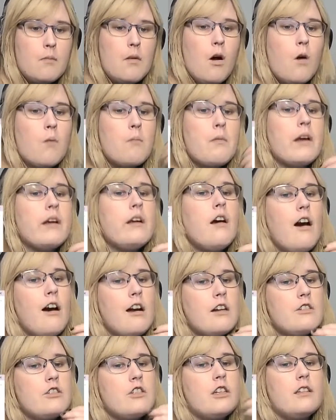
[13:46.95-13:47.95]
"Oh my God,
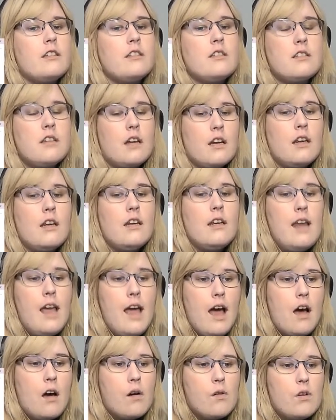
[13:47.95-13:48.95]
she has done it
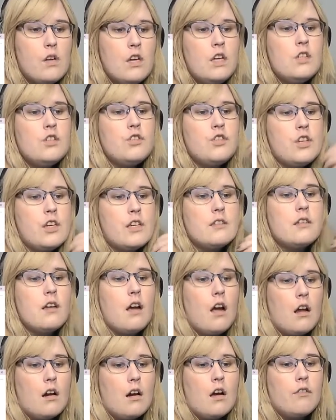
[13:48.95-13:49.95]
now. She has
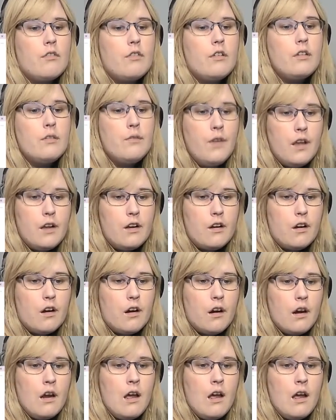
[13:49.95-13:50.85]
cut off his finger."